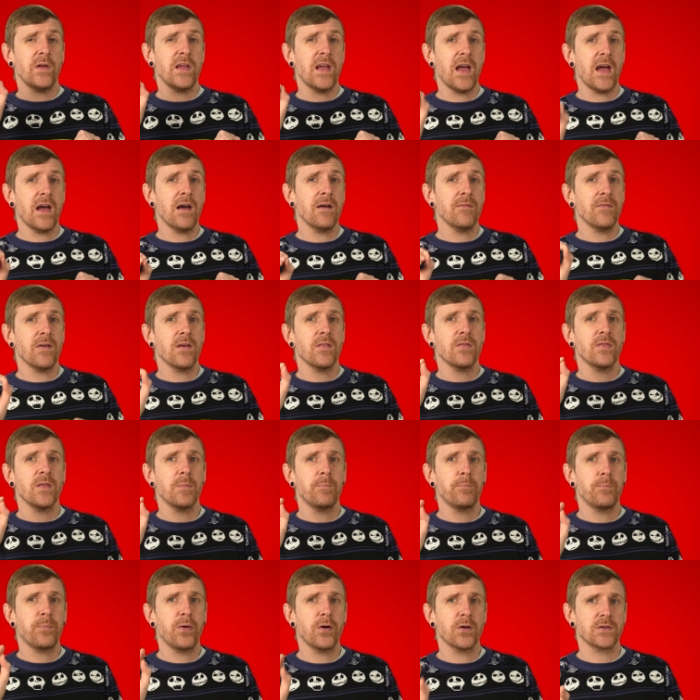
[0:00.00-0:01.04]
we have the
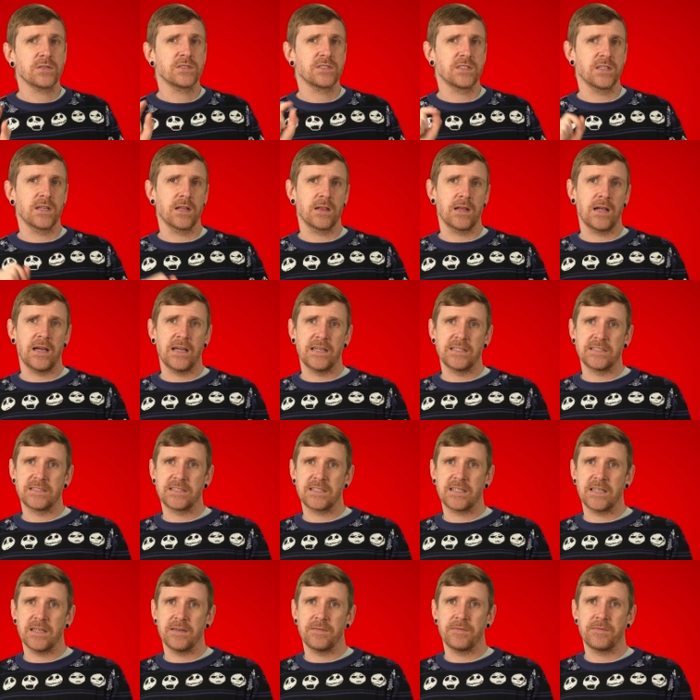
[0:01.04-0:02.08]
personalized
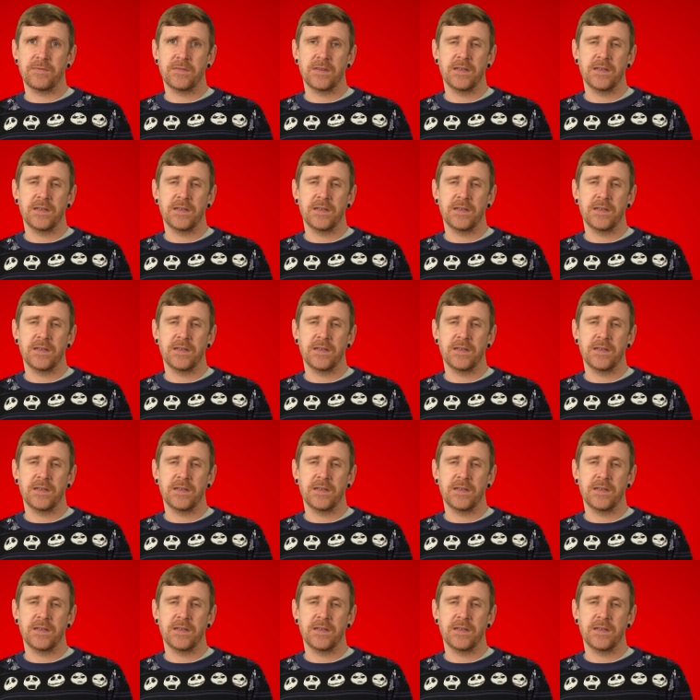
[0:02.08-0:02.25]
gift.